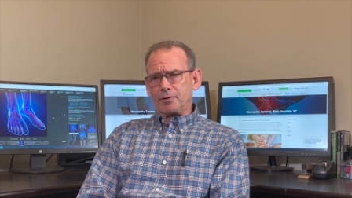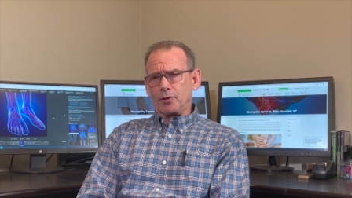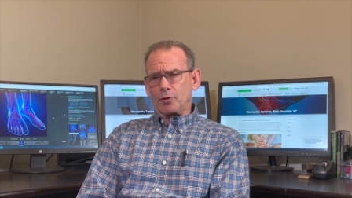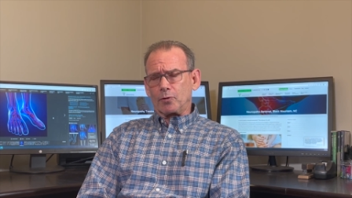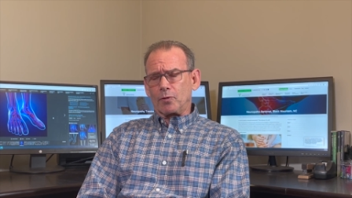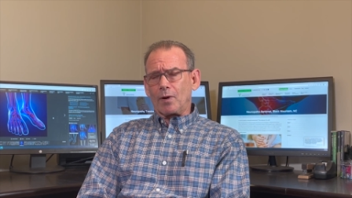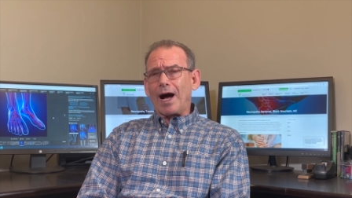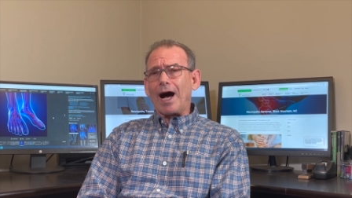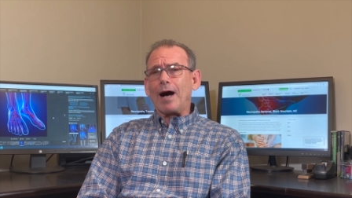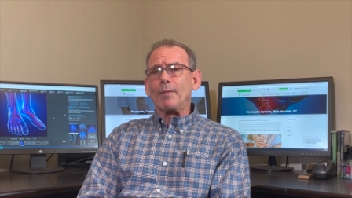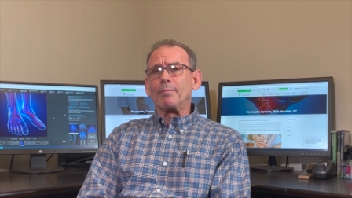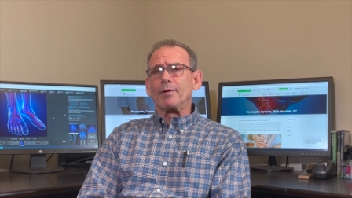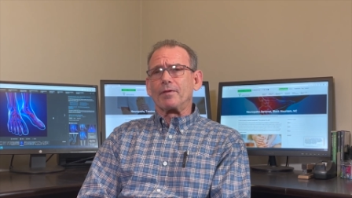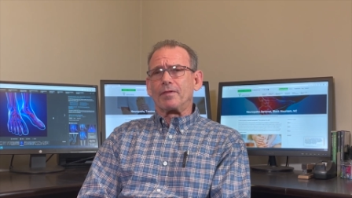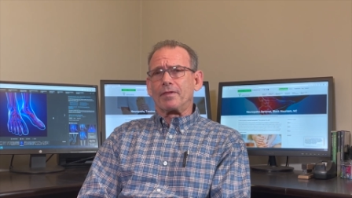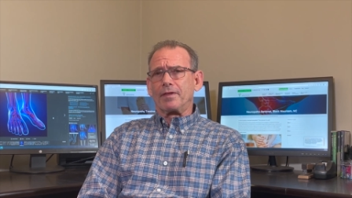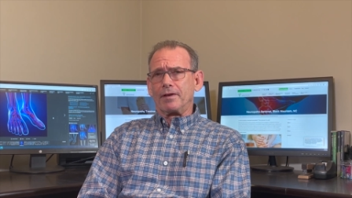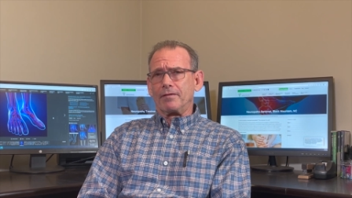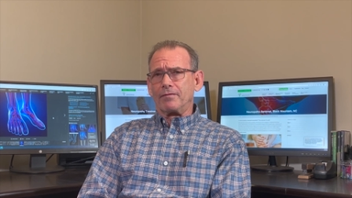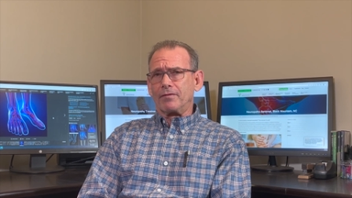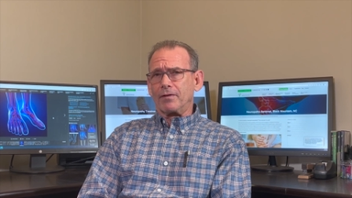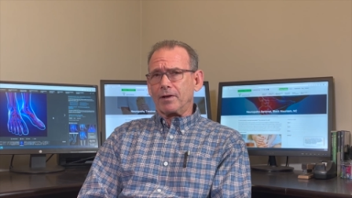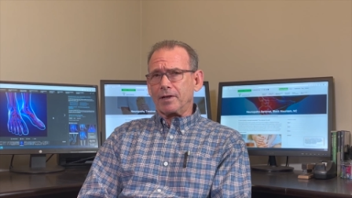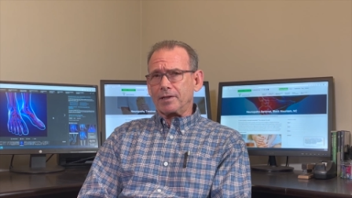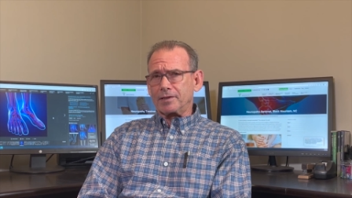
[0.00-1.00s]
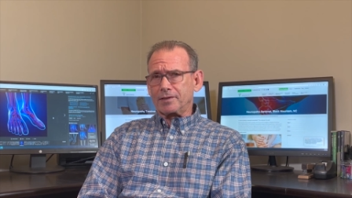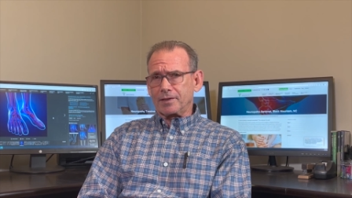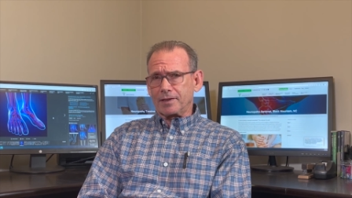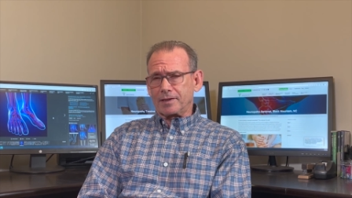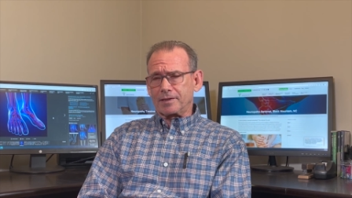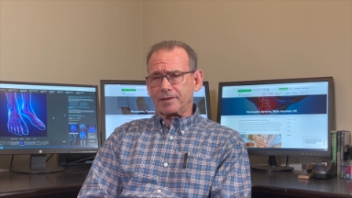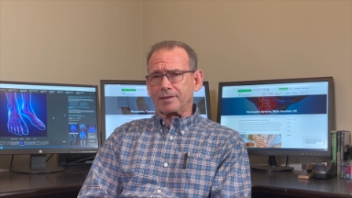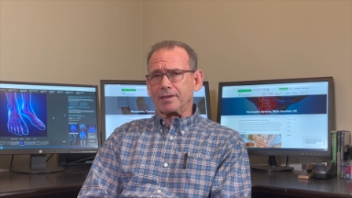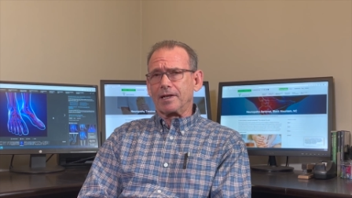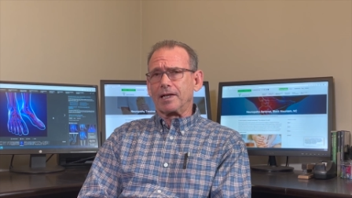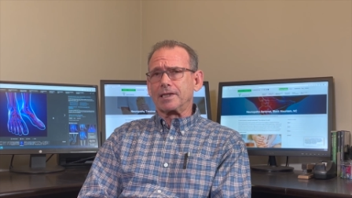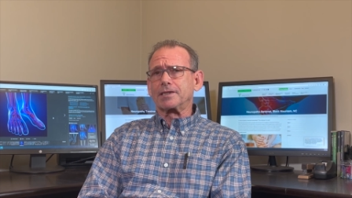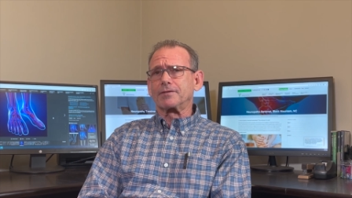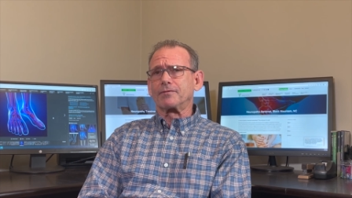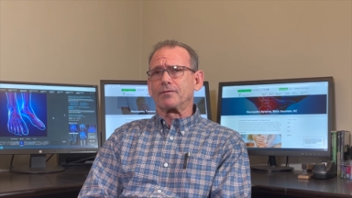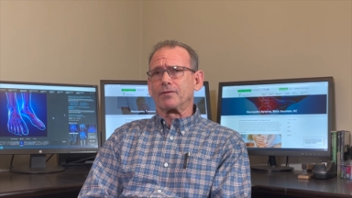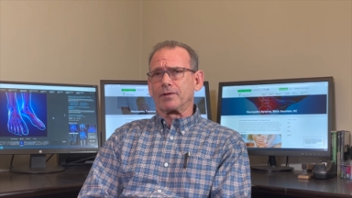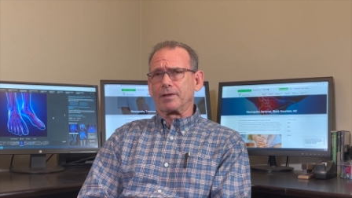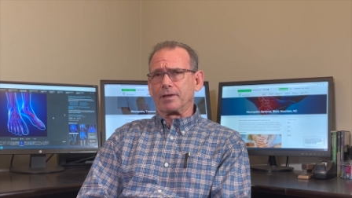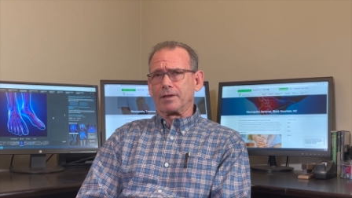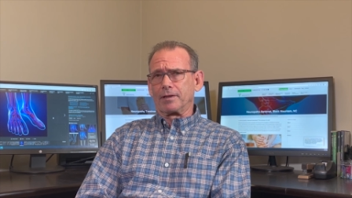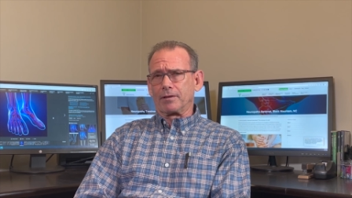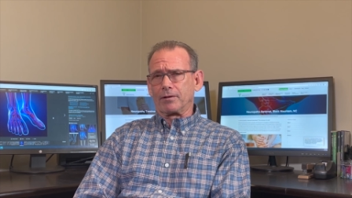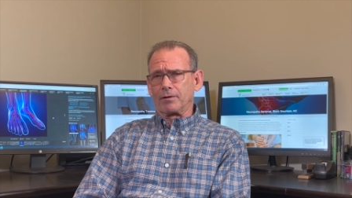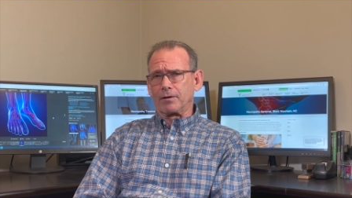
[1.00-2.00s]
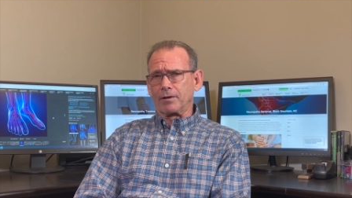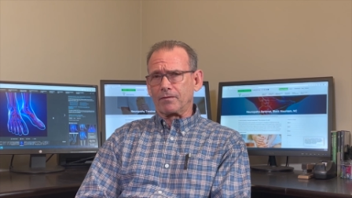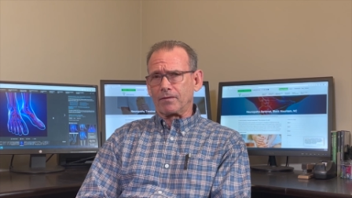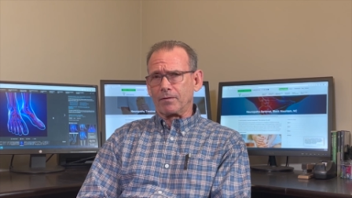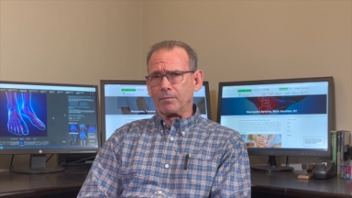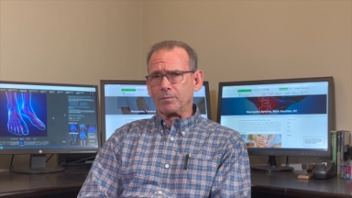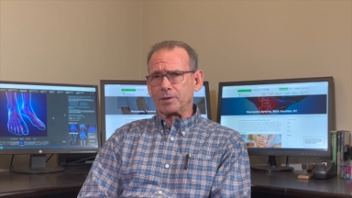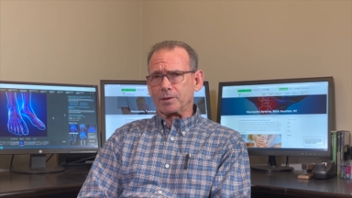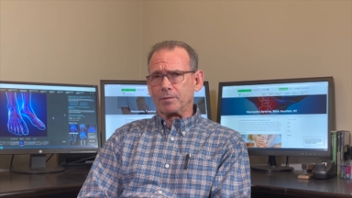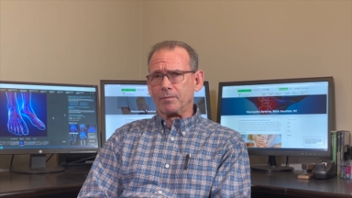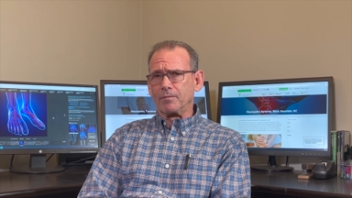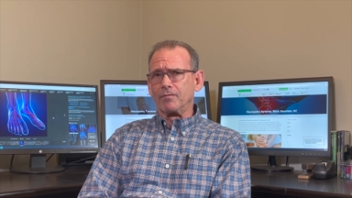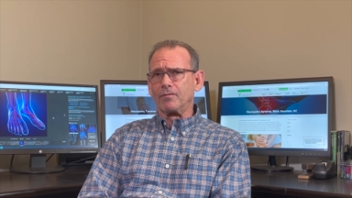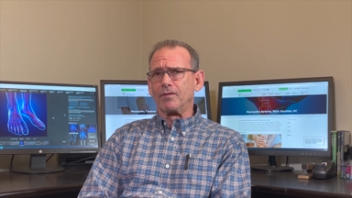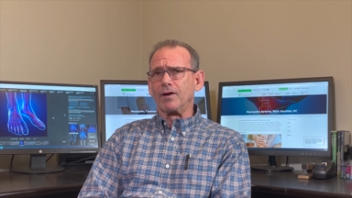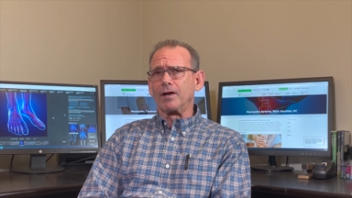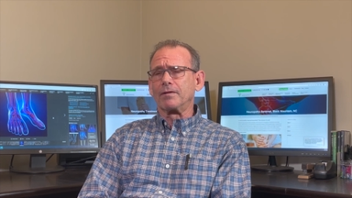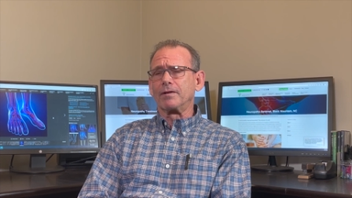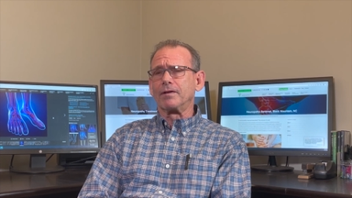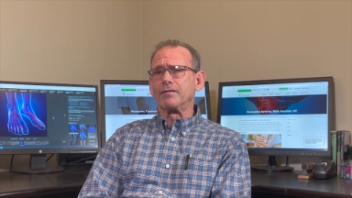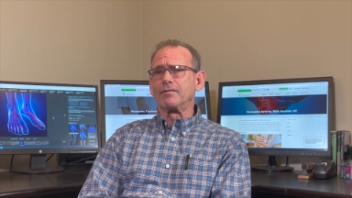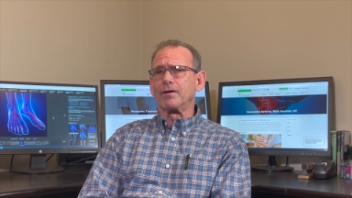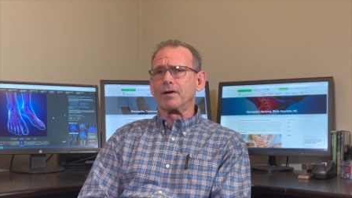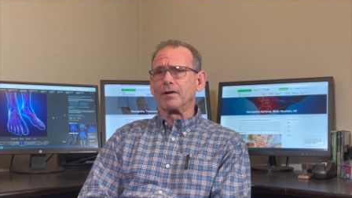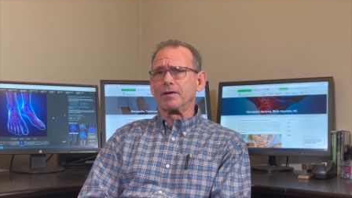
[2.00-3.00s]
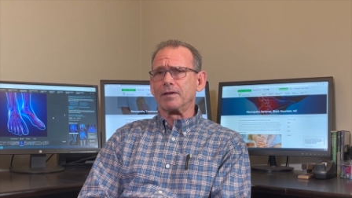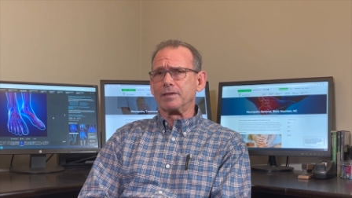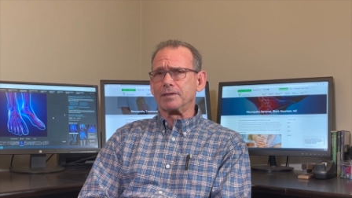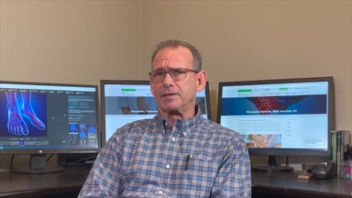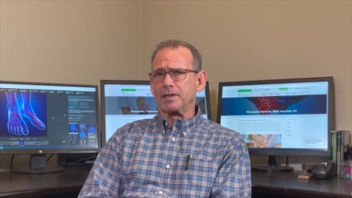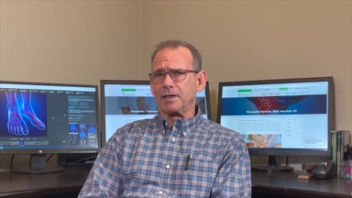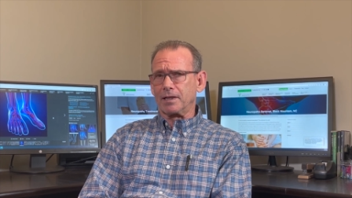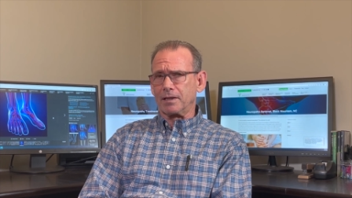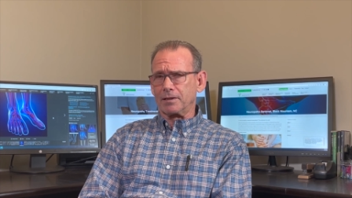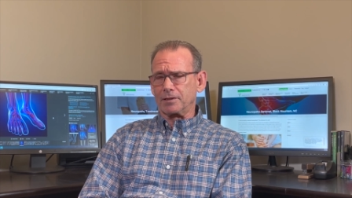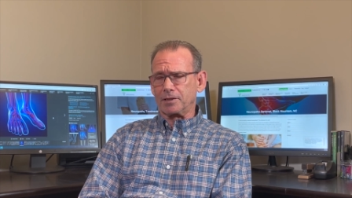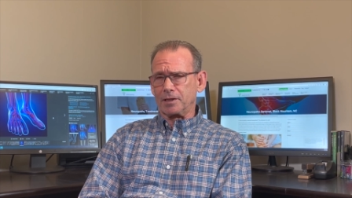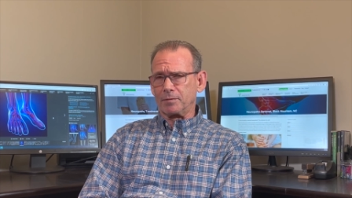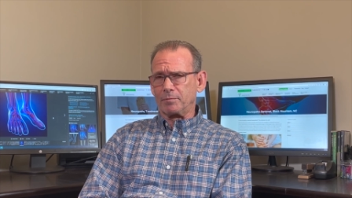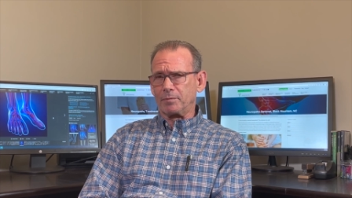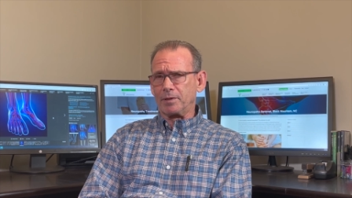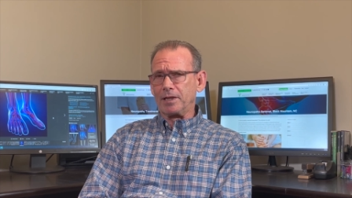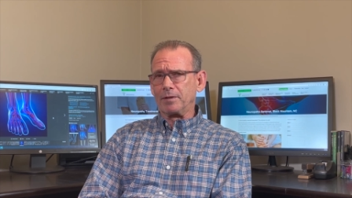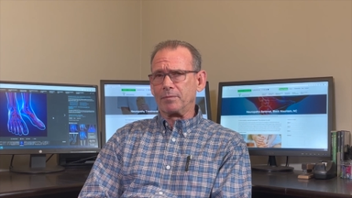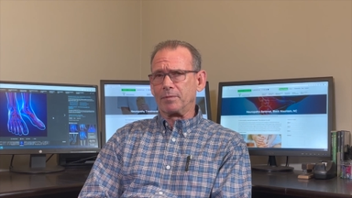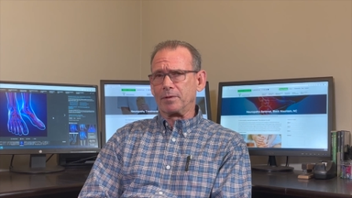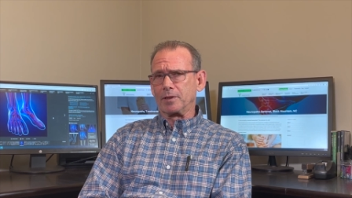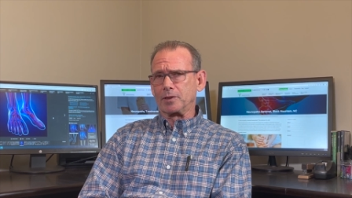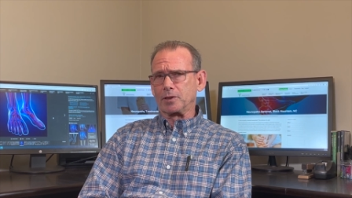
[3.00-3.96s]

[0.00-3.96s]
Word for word: neuropathy very successfully, learned from some very, very intelligent people.